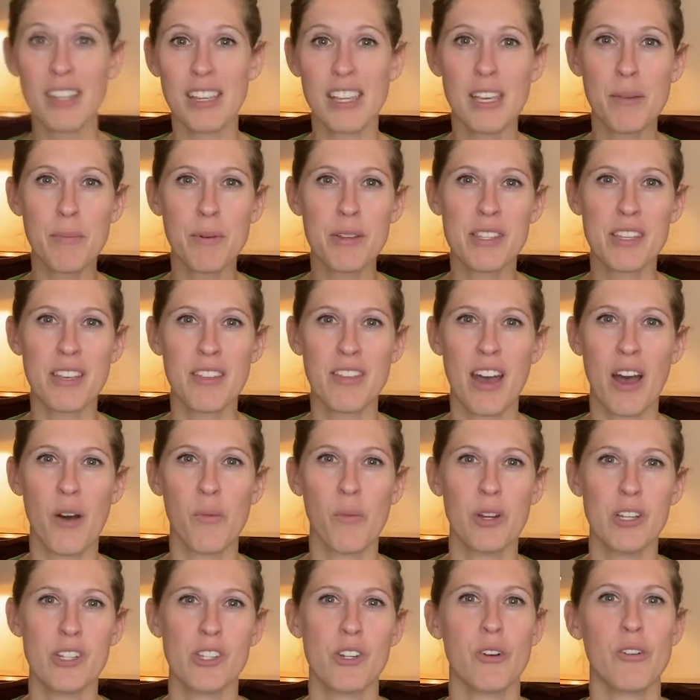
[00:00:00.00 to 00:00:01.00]
keep us in that
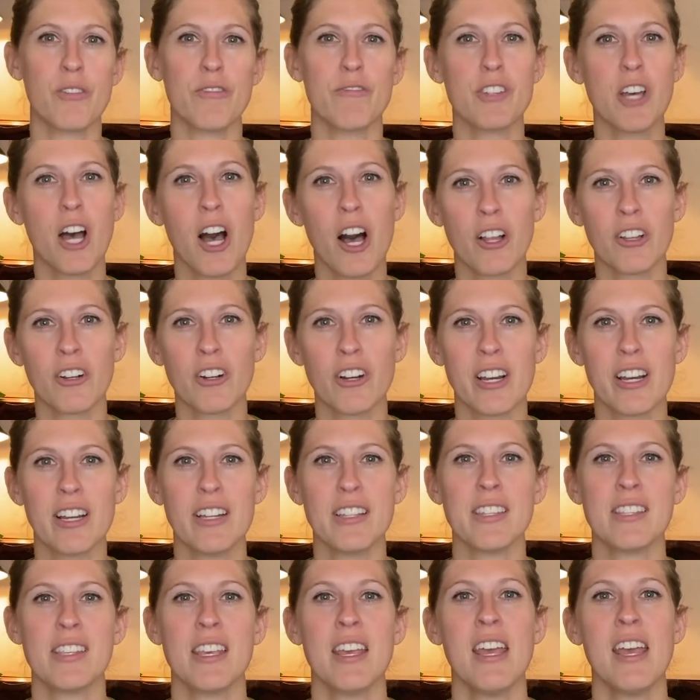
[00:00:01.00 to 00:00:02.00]
window of
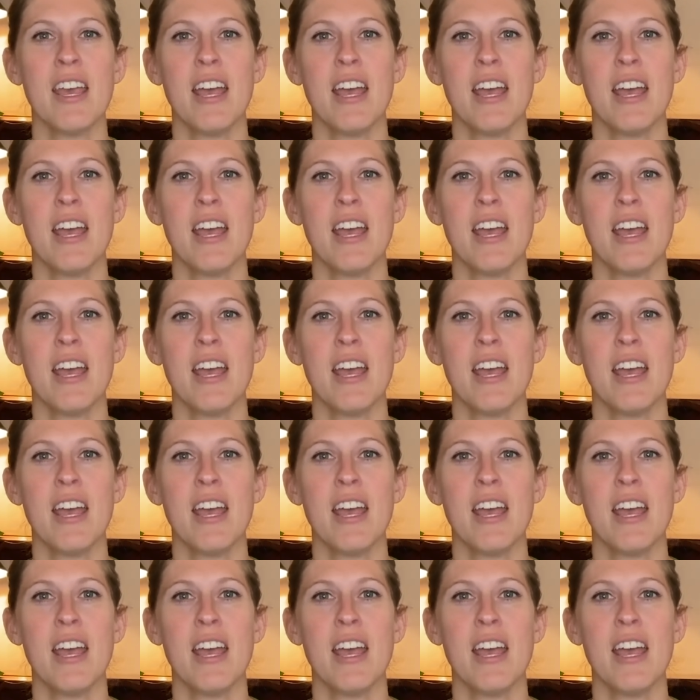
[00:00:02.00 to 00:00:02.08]
tolerance,